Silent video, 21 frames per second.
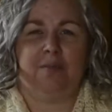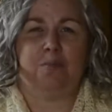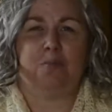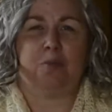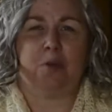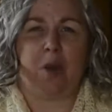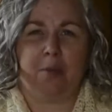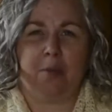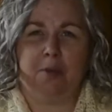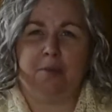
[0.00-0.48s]

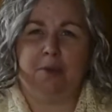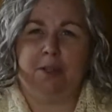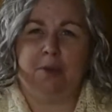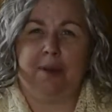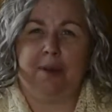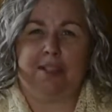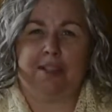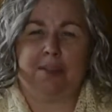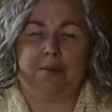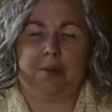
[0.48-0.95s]
probably
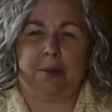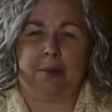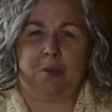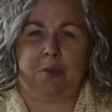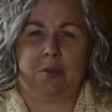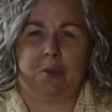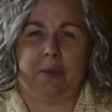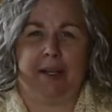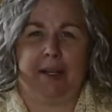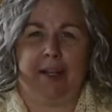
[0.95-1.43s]
by September
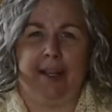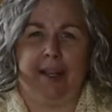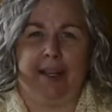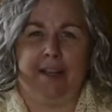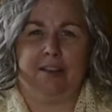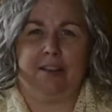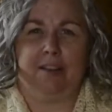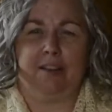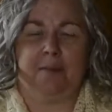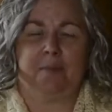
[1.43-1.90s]

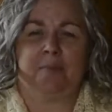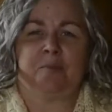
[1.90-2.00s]
28th.